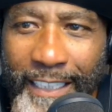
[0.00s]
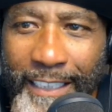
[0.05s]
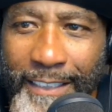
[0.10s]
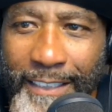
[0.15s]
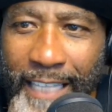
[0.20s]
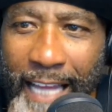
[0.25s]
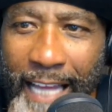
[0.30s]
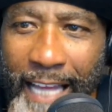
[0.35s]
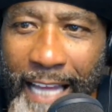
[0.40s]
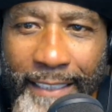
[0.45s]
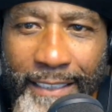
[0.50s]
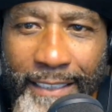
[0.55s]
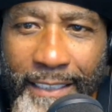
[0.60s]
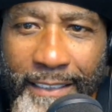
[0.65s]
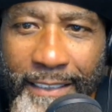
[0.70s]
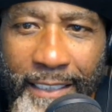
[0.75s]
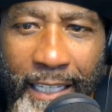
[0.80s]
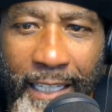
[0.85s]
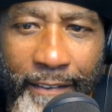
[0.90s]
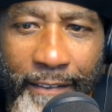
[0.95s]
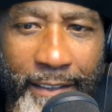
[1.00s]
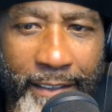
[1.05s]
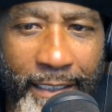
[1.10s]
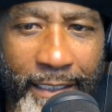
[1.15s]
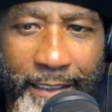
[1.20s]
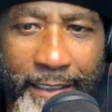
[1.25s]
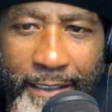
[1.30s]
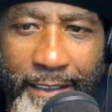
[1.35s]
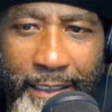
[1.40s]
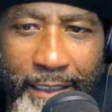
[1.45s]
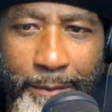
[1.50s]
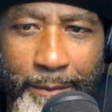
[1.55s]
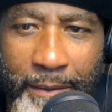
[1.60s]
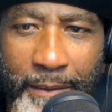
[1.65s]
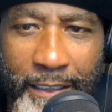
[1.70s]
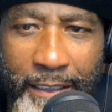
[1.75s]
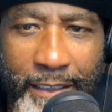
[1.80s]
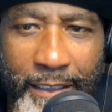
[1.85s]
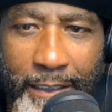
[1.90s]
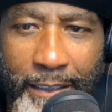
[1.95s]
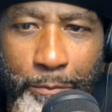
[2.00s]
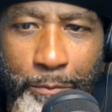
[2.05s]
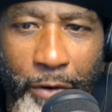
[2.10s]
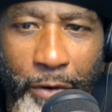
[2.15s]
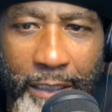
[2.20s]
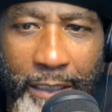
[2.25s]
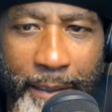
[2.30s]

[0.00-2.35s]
I just love it. This just breaks